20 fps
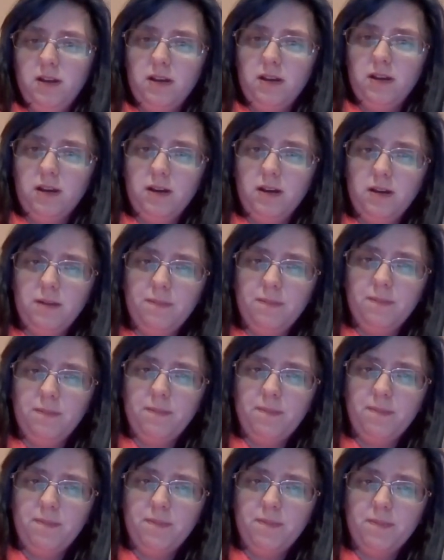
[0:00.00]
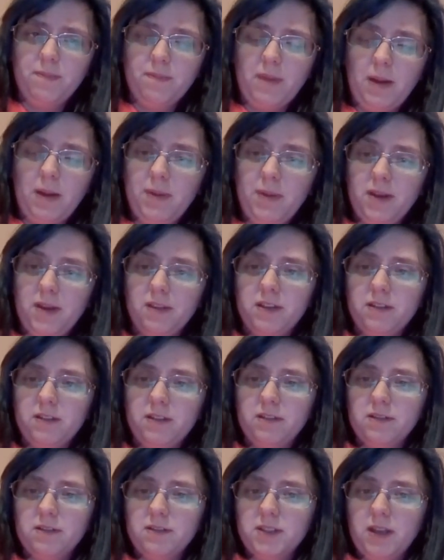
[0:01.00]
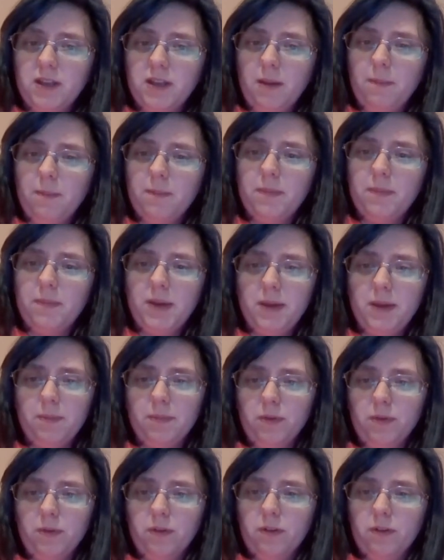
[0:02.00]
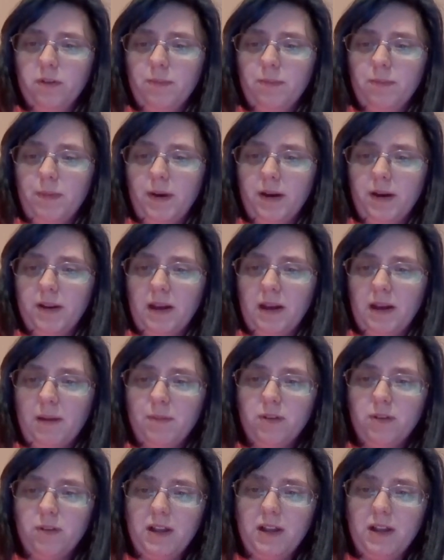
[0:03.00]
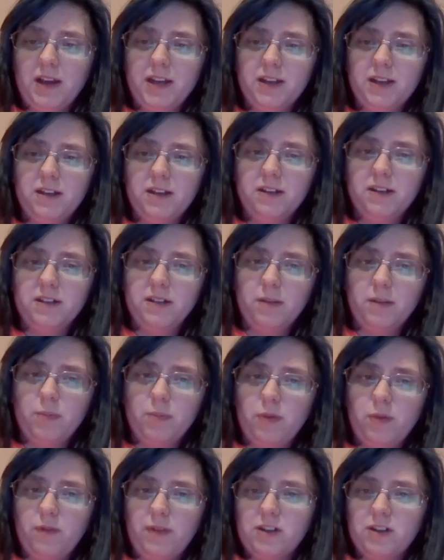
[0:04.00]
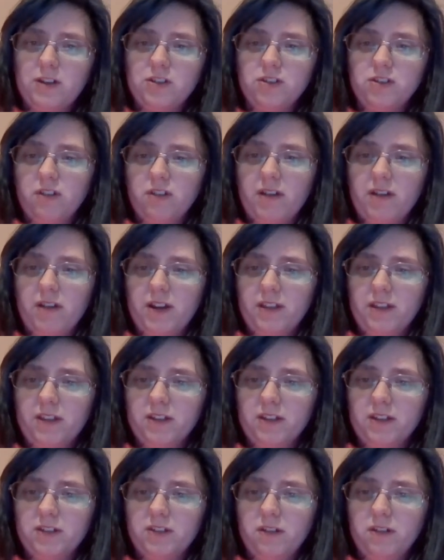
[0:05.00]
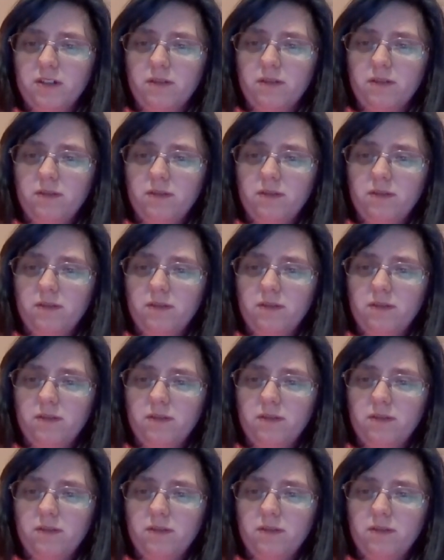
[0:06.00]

I'm better than some people, but I'm not like a professional or anything, so